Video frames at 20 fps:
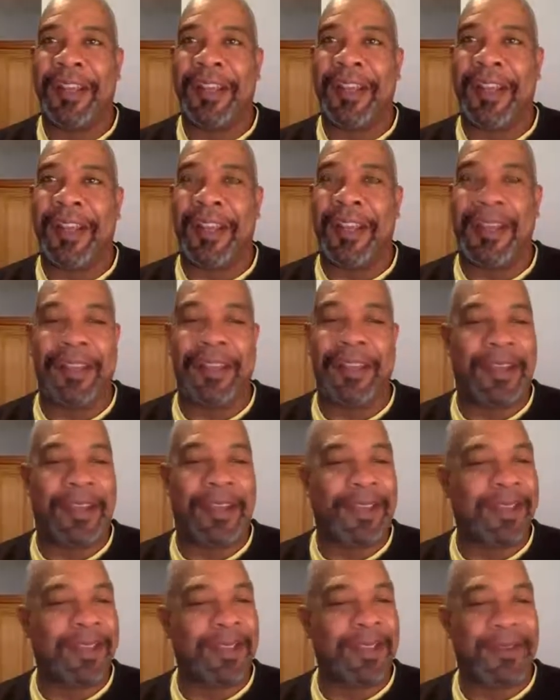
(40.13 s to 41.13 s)

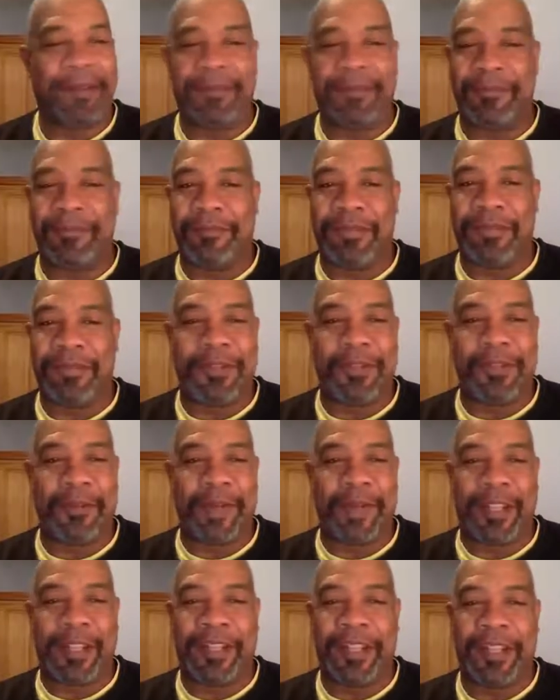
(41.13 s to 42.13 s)
I was doing
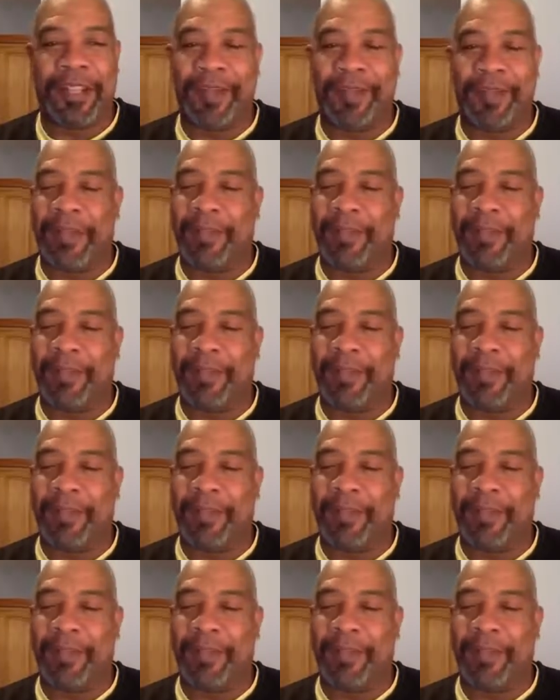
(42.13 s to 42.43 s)
my sit-ups.